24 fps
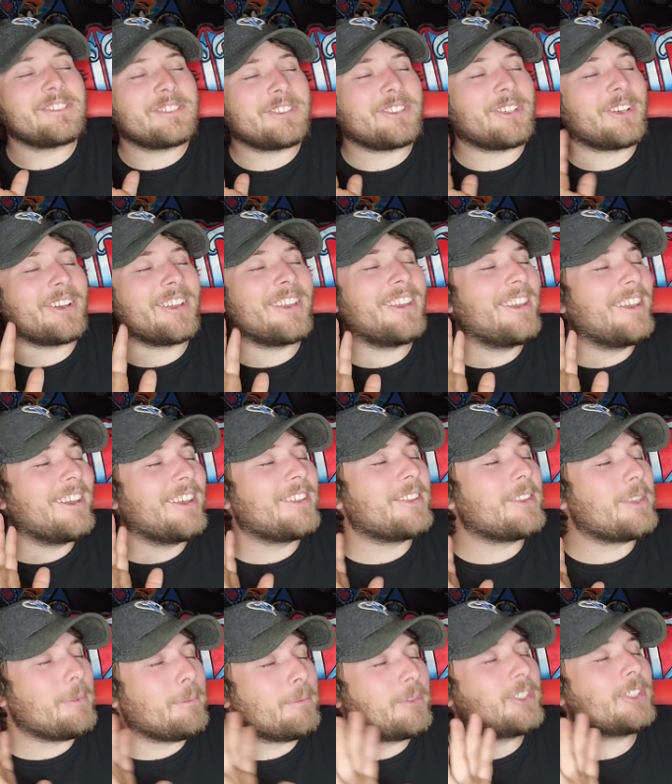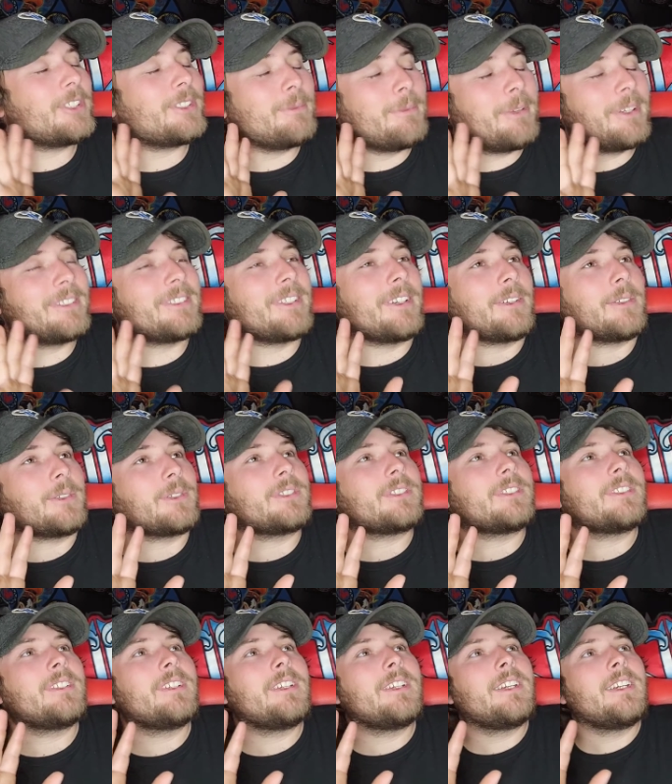let's talk the just the main titles.
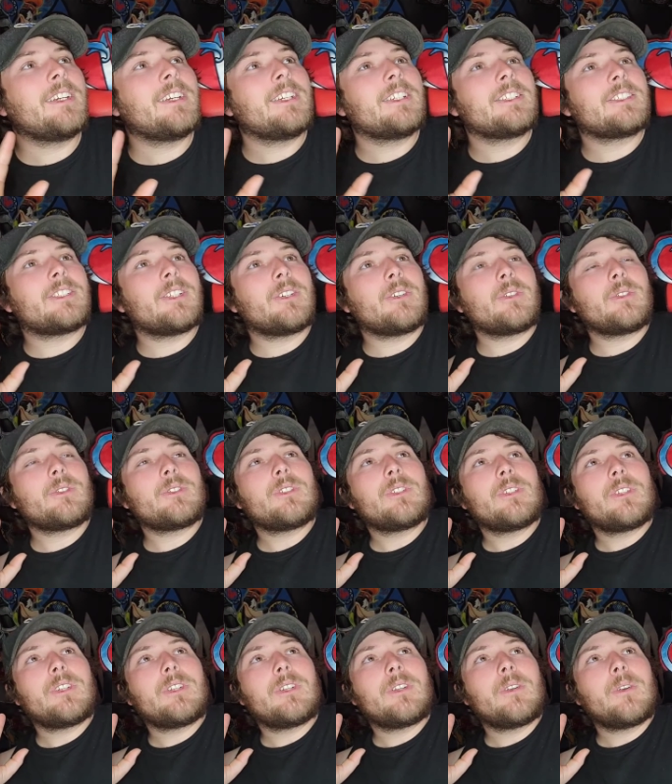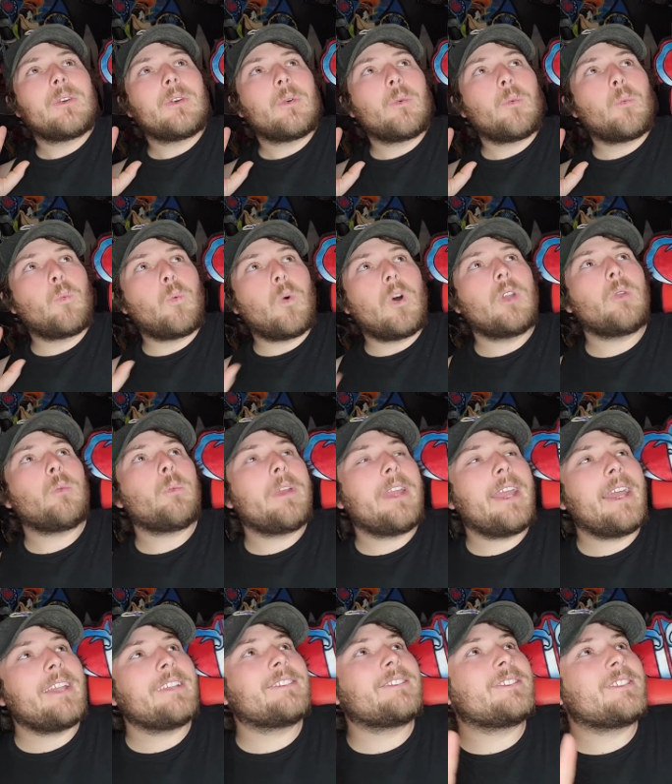So, one
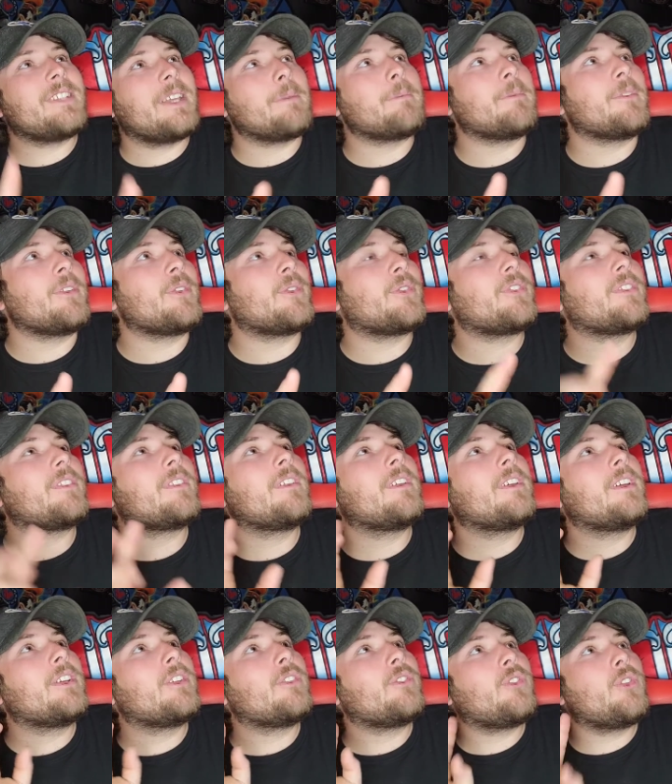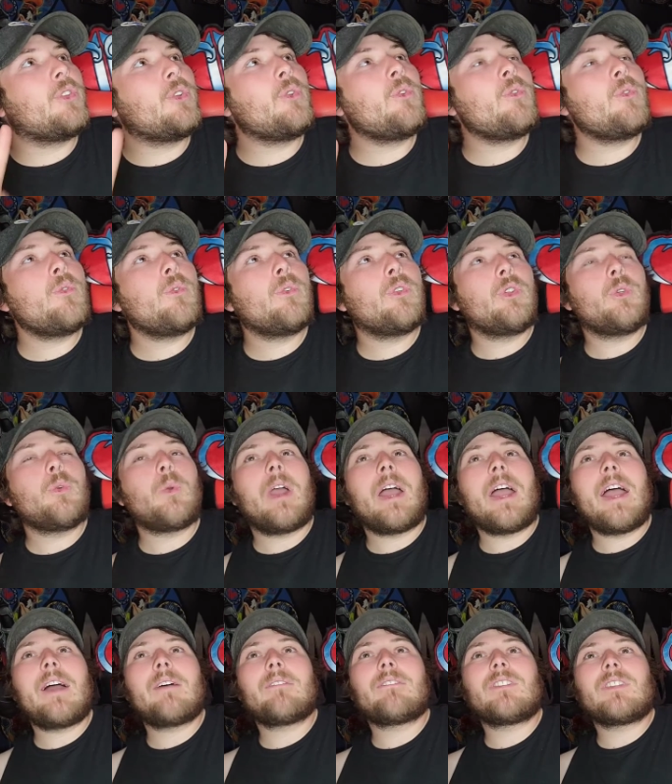we had Xemnas. Two, you
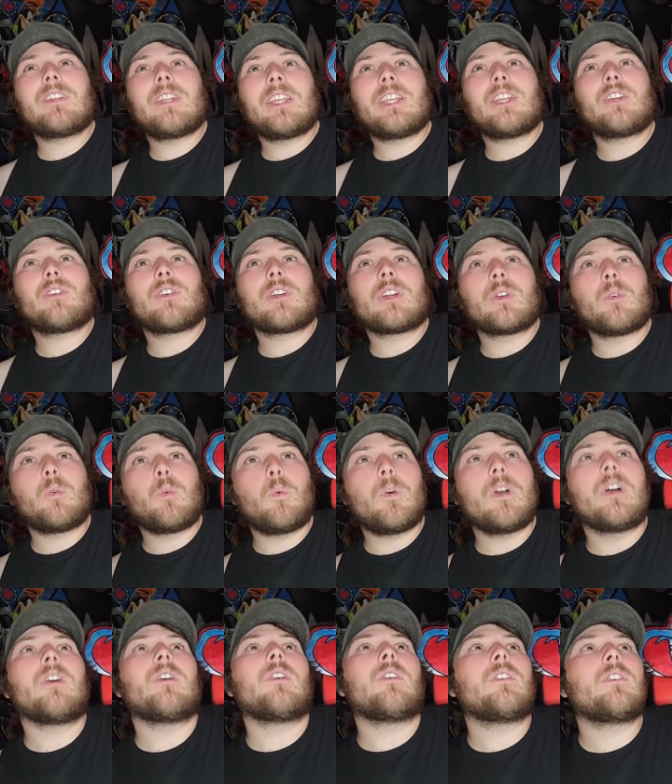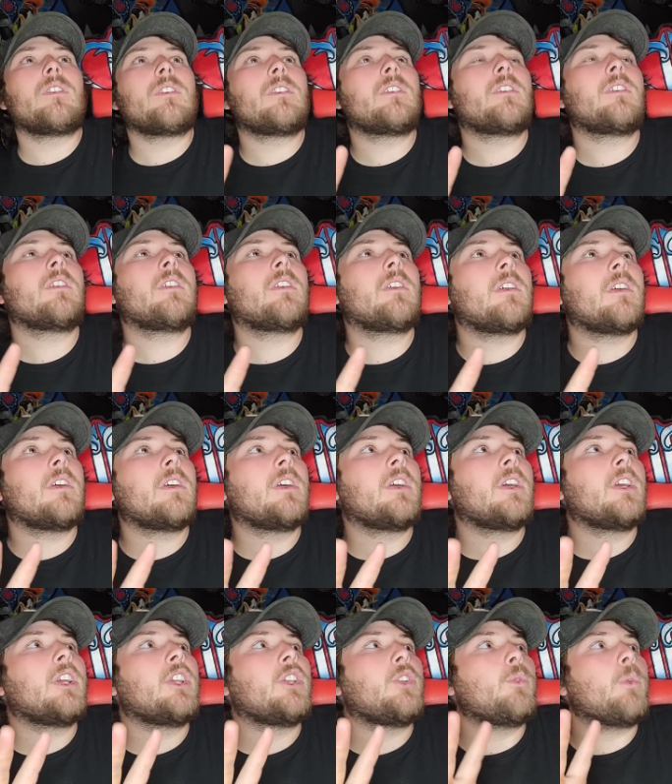have Lingering Will.
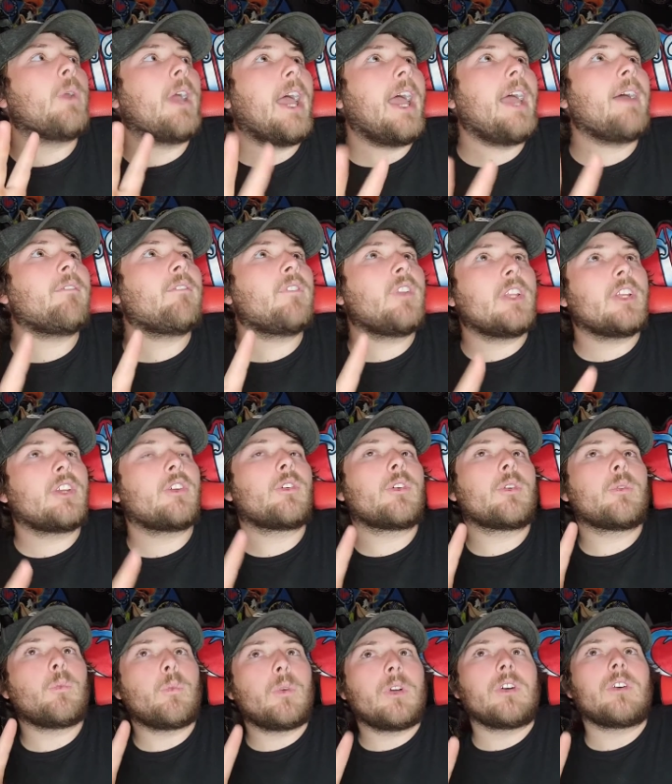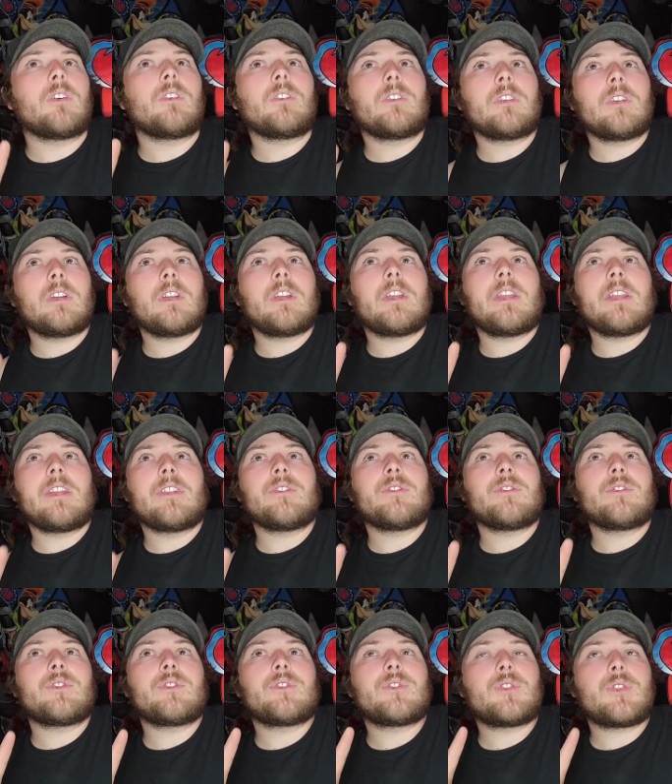You have Lingering Will
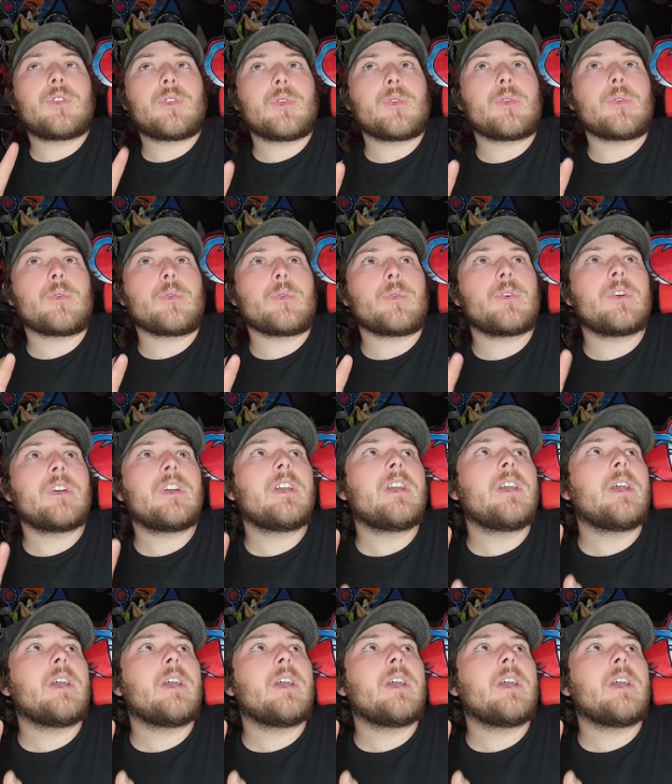in two,